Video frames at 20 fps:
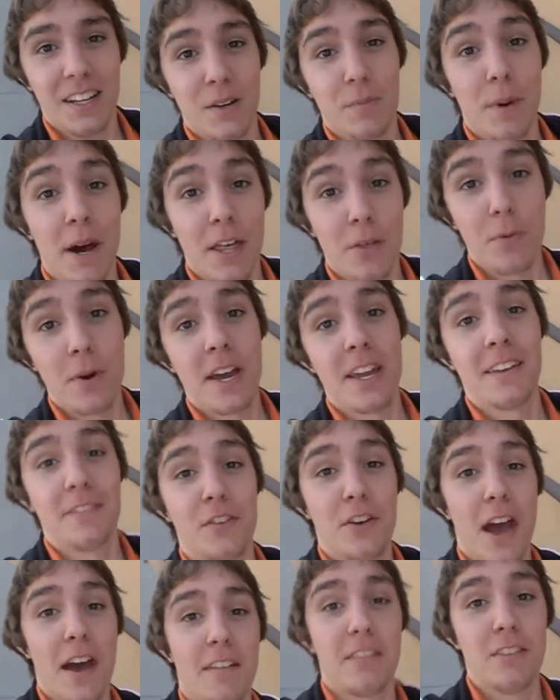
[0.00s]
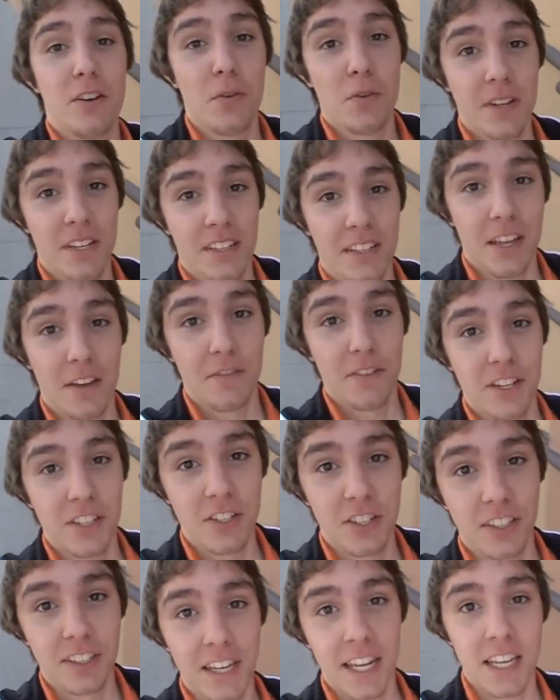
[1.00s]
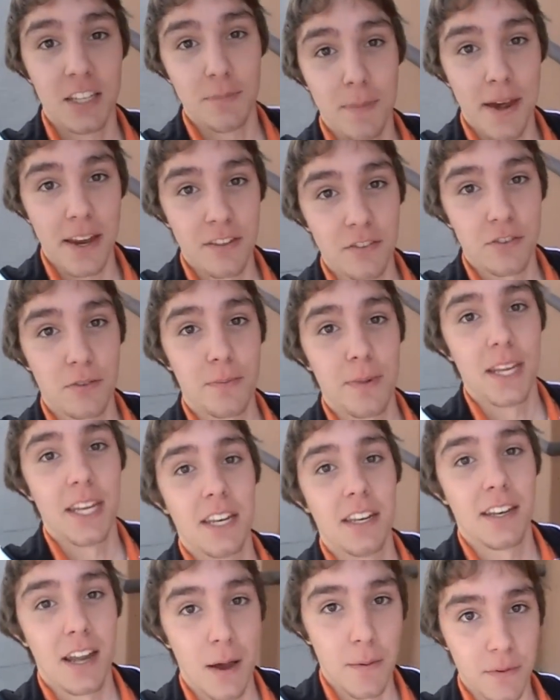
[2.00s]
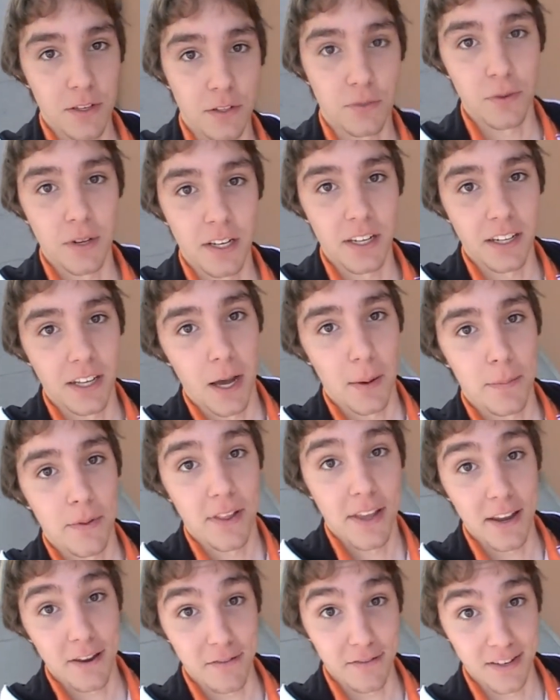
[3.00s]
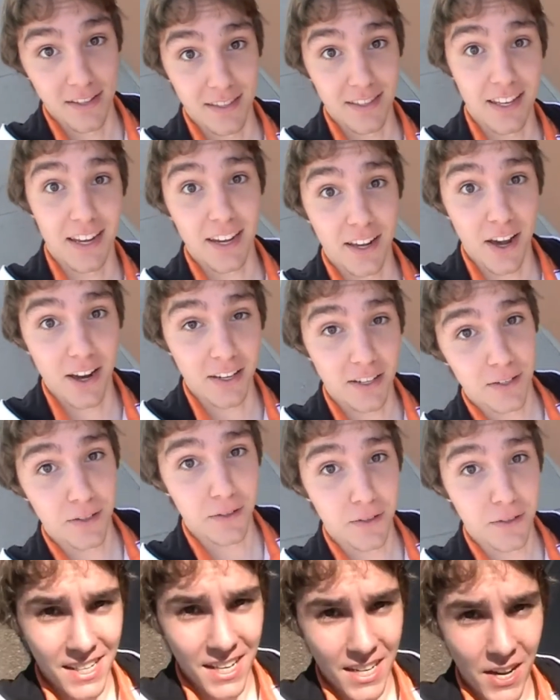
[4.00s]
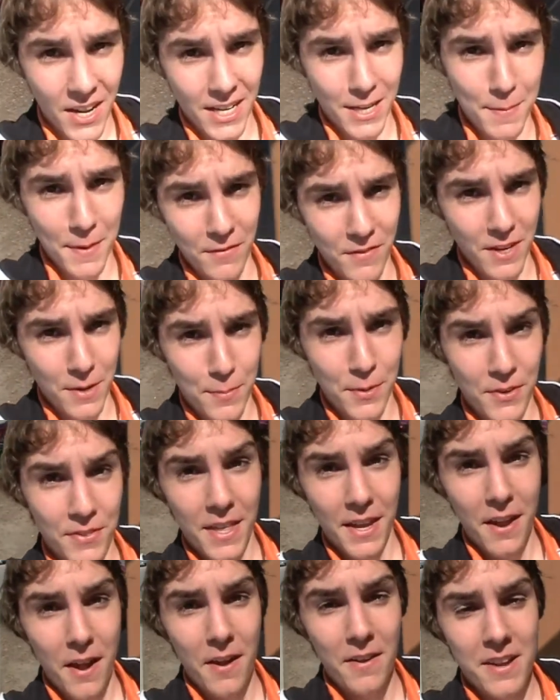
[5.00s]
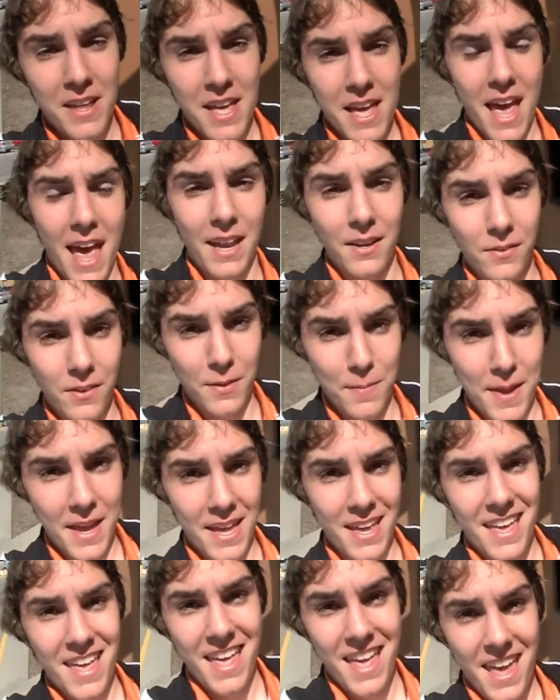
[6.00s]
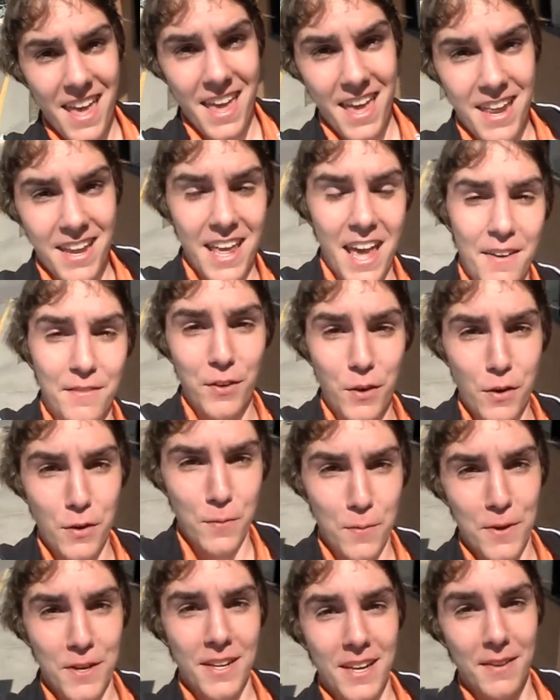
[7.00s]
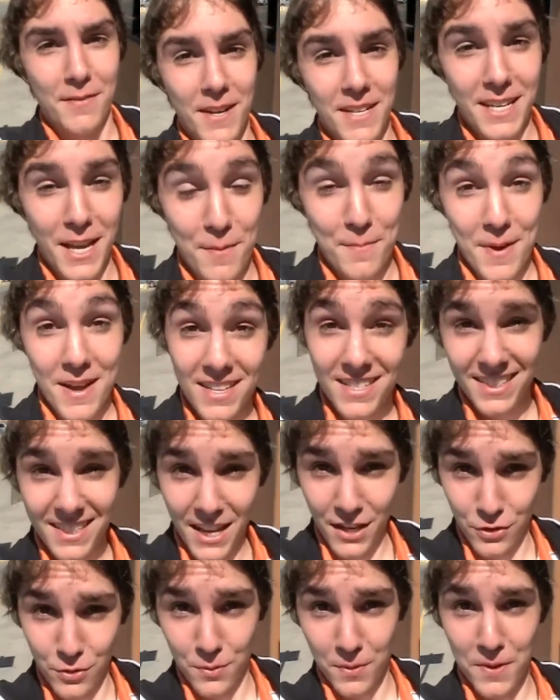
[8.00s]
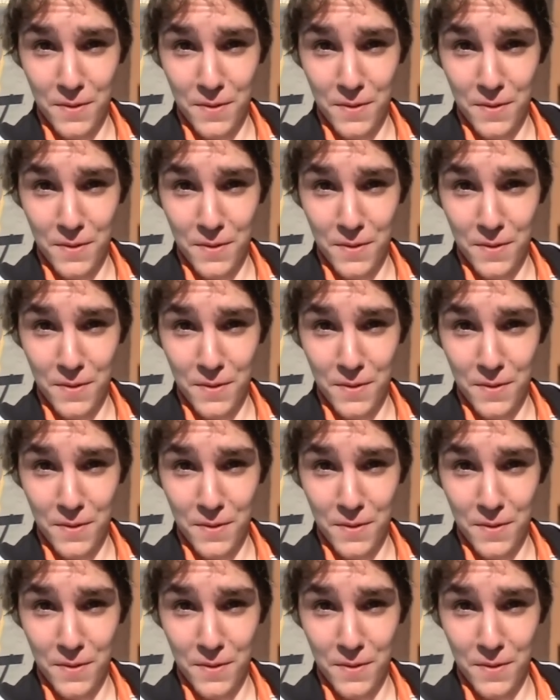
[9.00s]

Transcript: By the way, if you hadn't noticed, I finished the stage manager meeting. Now I'm just running a couple errands that I gotta do. Gotta get my friend a birthday card, I have to go to the bank, and I have to go to work and write down my schedule.